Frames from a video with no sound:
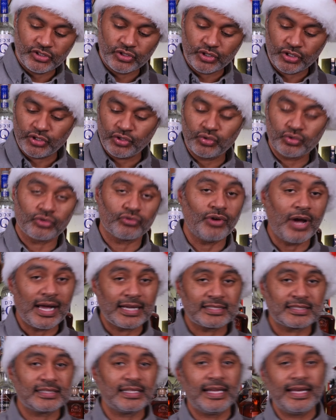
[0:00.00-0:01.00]
You can use a
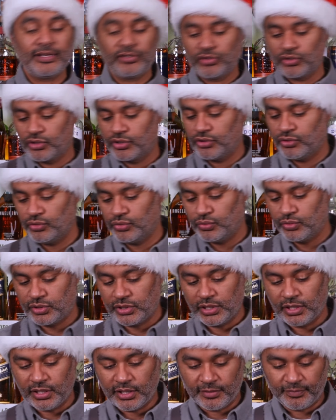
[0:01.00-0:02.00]
rocks glass, you can
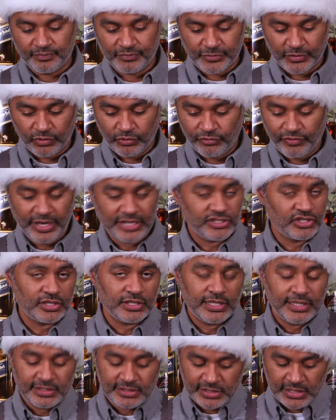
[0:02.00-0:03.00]
use an old-fashioned
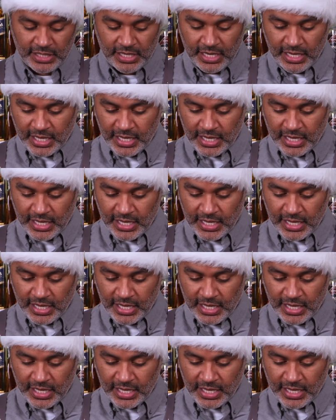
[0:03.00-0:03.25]
glass.